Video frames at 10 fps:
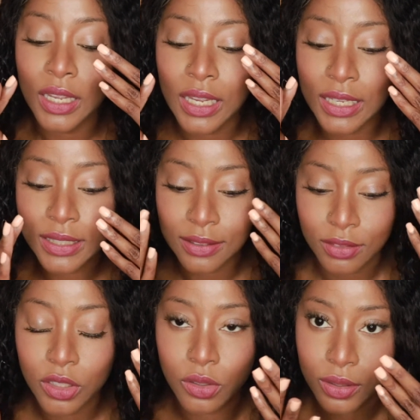it's,
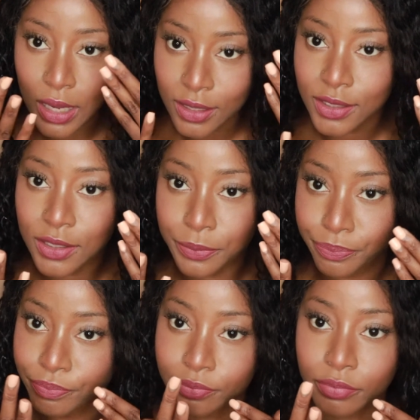you know, that's
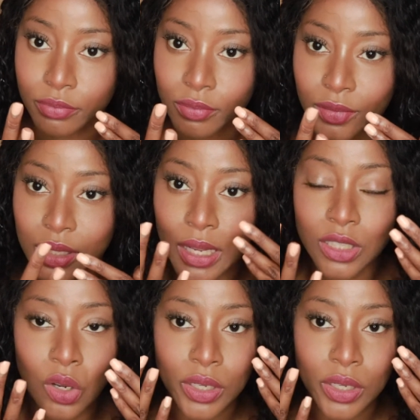how